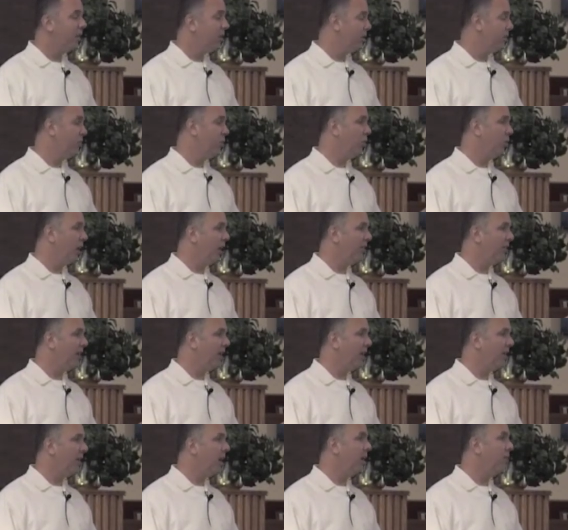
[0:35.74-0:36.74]
if you like
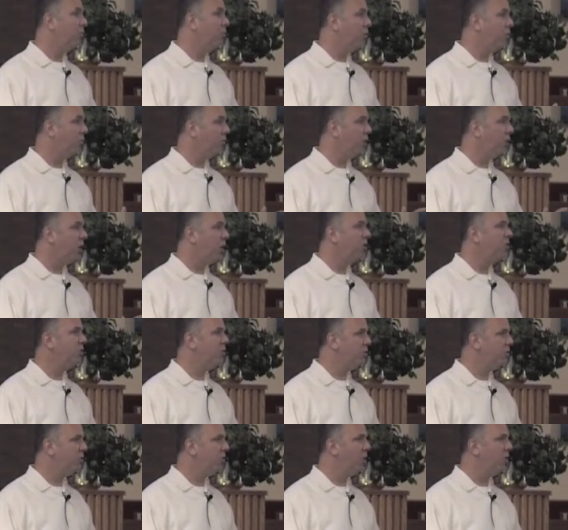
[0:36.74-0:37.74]
that. I will
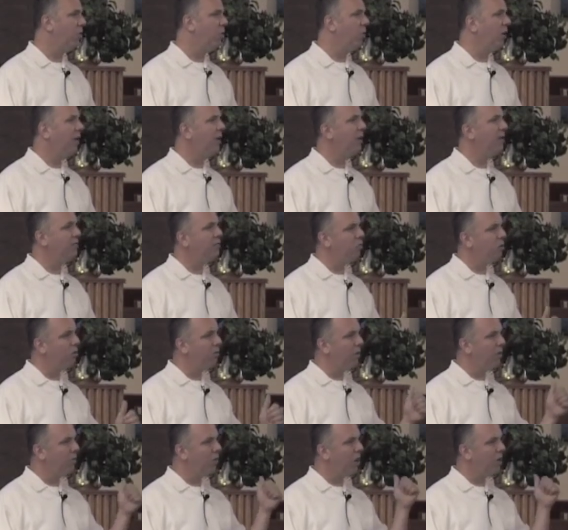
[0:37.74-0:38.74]
caution you though, we have
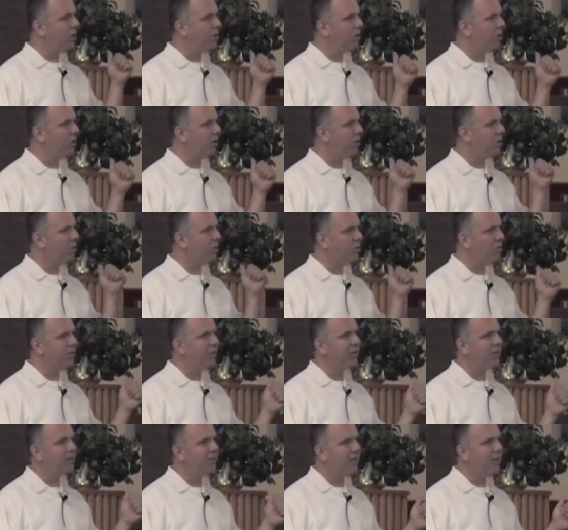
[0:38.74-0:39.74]
normally watched their
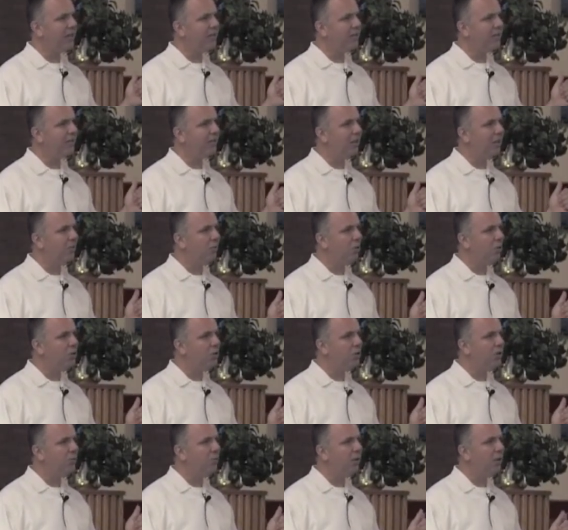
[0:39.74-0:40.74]
acoustic sets in
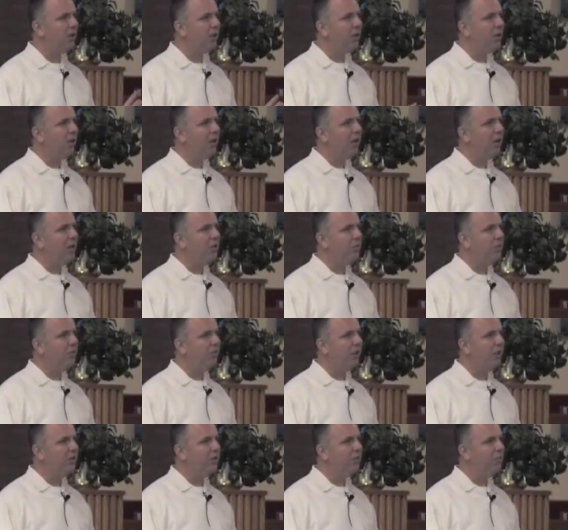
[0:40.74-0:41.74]
worship as
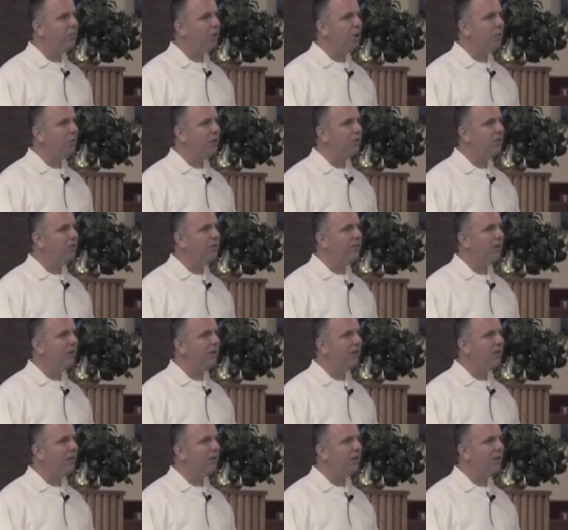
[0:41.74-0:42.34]
reflective moments.